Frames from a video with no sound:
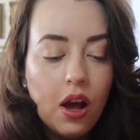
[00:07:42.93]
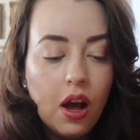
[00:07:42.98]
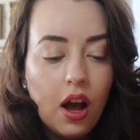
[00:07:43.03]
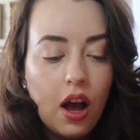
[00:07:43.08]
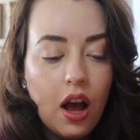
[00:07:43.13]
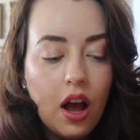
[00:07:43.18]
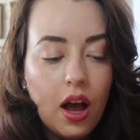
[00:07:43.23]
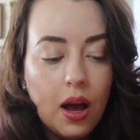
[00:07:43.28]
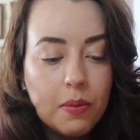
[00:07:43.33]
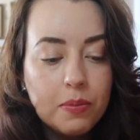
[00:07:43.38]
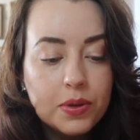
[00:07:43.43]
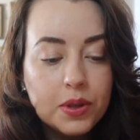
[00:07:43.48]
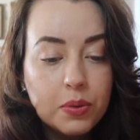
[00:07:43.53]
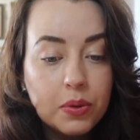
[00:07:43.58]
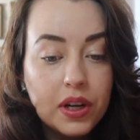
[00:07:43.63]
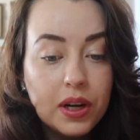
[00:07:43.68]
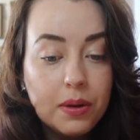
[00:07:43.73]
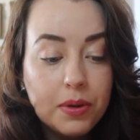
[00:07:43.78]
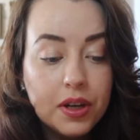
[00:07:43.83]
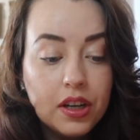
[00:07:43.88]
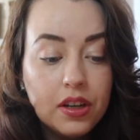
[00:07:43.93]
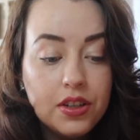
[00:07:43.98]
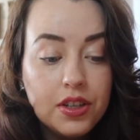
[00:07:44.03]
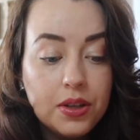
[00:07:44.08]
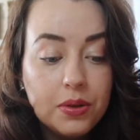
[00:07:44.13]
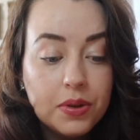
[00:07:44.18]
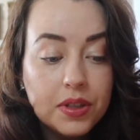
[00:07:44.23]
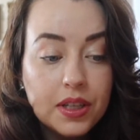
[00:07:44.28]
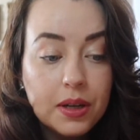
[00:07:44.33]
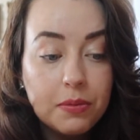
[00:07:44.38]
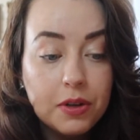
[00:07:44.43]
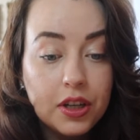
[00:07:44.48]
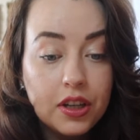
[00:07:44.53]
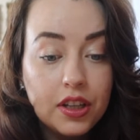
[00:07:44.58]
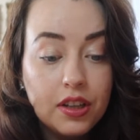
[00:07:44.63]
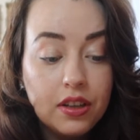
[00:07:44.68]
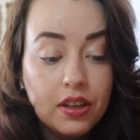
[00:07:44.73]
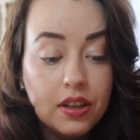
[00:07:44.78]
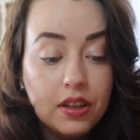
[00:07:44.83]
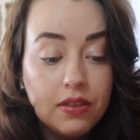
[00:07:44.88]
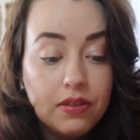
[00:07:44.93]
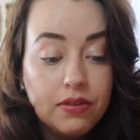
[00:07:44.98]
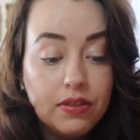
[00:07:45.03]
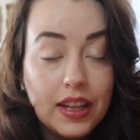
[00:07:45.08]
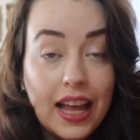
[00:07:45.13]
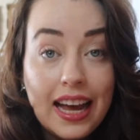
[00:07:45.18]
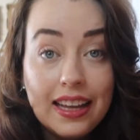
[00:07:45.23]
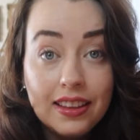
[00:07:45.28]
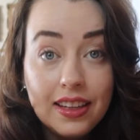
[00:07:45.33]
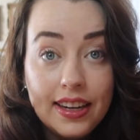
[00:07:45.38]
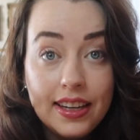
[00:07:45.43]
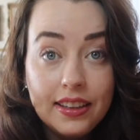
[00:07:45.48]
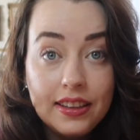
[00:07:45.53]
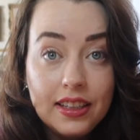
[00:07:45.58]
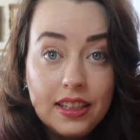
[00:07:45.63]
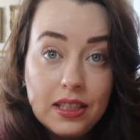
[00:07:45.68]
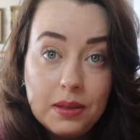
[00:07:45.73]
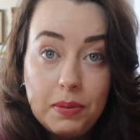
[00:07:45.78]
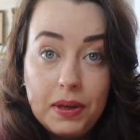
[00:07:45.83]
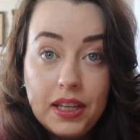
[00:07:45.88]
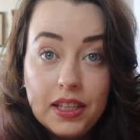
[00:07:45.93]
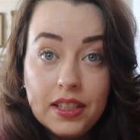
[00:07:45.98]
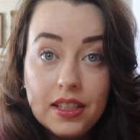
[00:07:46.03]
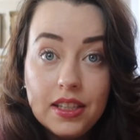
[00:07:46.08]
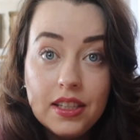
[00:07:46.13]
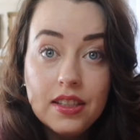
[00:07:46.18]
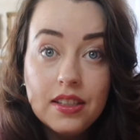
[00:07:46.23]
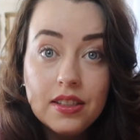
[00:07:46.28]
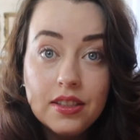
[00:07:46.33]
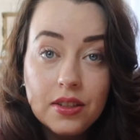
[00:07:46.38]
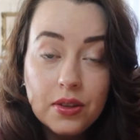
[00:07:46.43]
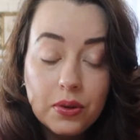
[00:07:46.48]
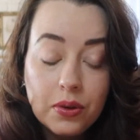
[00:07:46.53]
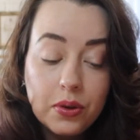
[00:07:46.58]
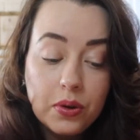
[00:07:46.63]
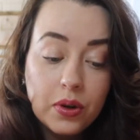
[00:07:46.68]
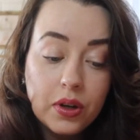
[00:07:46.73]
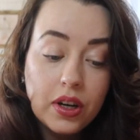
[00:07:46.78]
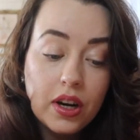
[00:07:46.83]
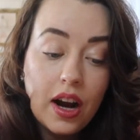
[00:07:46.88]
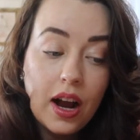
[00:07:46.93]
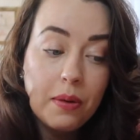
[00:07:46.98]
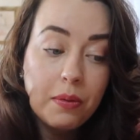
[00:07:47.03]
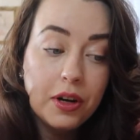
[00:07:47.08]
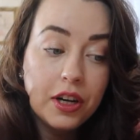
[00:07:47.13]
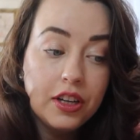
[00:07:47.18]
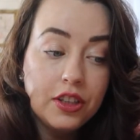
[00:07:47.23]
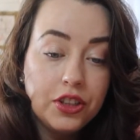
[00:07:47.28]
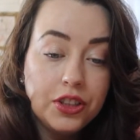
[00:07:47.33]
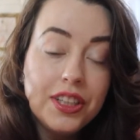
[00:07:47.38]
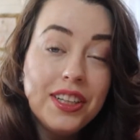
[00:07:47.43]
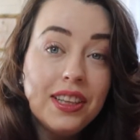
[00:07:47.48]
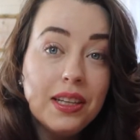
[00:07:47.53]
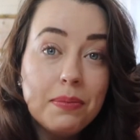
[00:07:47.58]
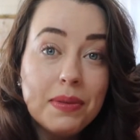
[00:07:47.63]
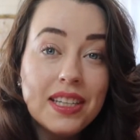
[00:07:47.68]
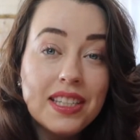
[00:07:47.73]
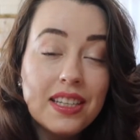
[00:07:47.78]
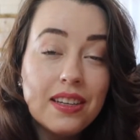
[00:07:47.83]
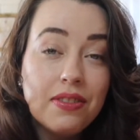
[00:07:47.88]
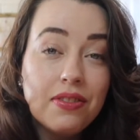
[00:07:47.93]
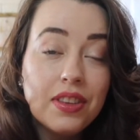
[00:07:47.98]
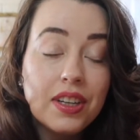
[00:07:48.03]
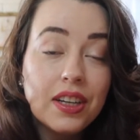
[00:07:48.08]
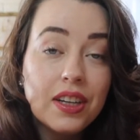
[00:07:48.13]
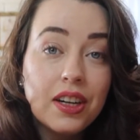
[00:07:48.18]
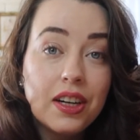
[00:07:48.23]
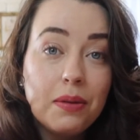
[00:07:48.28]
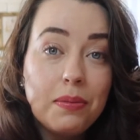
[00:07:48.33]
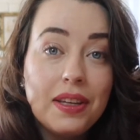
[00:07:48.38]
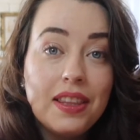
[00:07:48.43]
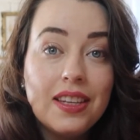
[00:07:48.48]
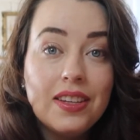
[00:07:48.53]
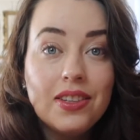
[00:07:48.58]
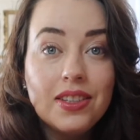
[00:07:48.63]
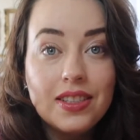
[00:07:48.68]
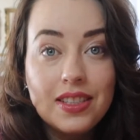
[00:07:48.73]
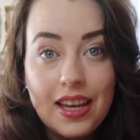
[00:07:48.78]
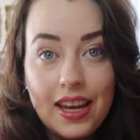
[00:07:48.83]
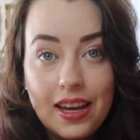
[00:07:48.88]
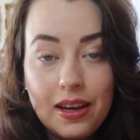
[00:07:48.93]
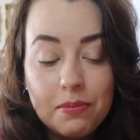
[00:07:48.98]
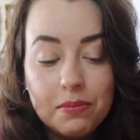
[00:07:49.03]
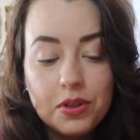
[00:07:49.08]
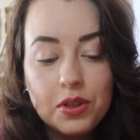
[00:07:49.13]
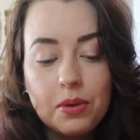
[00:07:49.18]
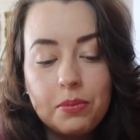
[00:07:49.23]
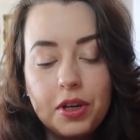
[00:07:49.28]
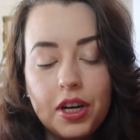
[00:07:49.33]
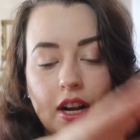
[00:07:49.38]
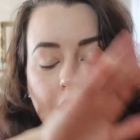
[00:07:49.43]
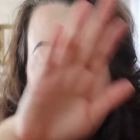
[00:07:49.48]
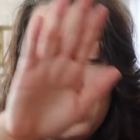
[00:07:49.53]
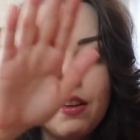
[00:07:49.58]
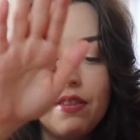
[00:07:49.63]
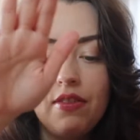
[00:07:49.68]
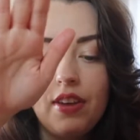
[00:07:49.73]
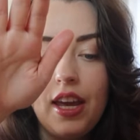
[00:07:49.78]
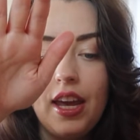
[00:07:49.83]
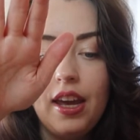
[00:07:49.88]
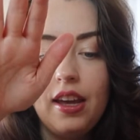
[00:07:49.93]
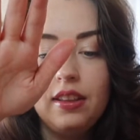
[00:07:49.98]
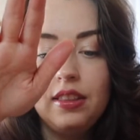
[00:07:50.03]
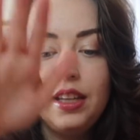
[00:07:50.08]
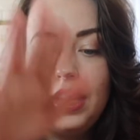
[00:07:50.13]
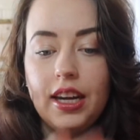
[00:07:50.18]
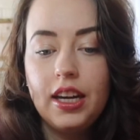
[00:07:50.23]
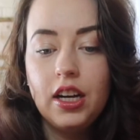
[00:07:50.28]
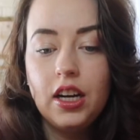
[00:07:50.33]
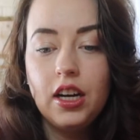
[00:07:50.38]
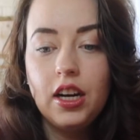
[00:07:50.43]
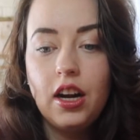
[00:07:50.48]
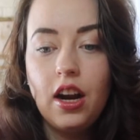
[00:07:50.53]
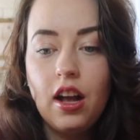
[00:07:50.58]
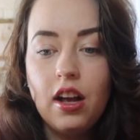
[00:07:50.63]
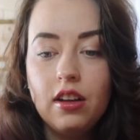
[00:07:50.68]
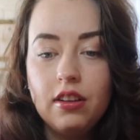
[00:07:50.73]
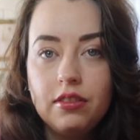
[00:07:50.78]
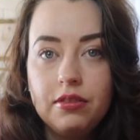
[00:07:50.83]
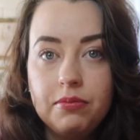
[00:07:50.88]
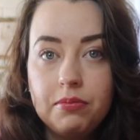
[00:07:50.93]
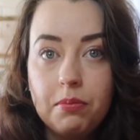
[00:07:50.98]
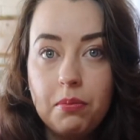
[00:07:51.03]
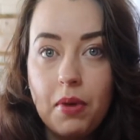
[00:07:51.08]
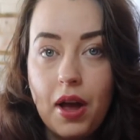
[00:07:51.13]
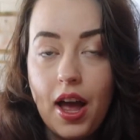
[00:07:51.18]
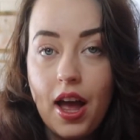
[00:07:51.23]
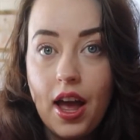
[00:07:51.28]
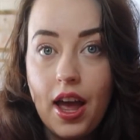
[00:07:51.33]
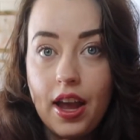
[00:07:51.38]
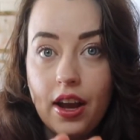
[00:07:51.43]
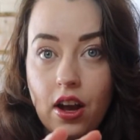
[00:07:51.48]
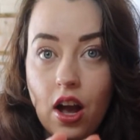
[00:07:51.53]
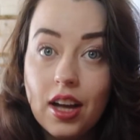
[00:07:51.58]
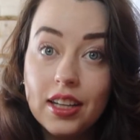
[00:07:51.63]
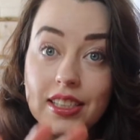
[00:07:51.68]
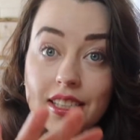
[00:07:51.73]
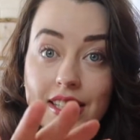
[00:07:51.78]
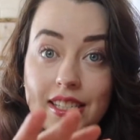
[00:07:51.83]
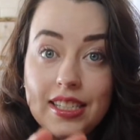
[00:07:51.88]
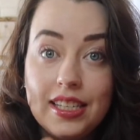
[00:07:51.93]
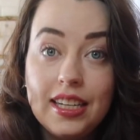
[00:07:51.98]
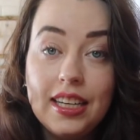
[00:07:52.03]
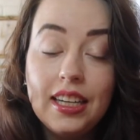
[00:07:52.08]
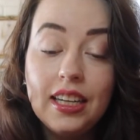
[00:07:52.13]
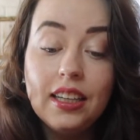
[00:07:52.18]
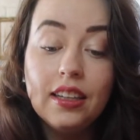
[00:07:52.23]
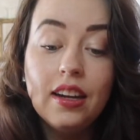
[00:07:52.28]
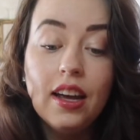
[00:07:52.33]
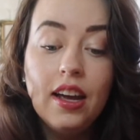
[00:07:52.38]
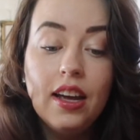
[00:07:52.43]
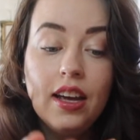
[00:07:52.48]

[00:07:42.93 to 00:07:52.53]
So what I'm going to do is I'm going to flatline these pieces, or I'm going to treat them as if they're going to be the same. So I'm going to have a layer of my cotton sateen